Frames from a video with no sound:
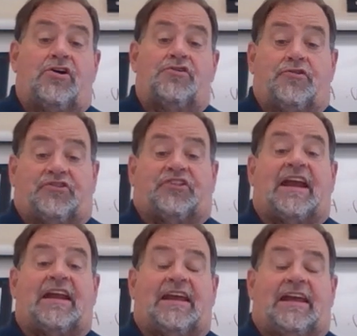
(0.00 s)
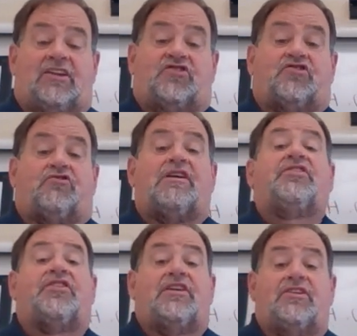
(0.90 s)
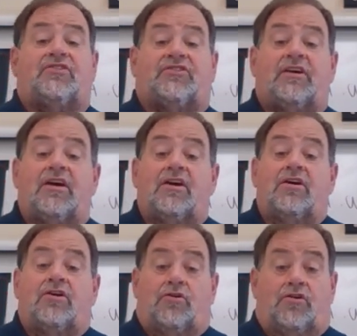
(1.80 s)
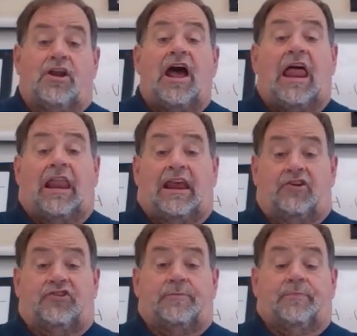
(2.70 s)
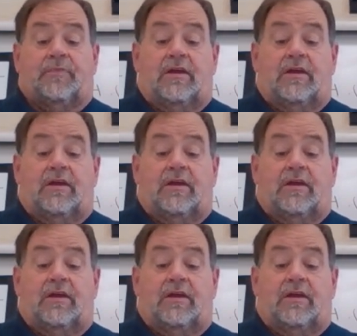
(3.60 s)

understanding and strengthens her knowledge.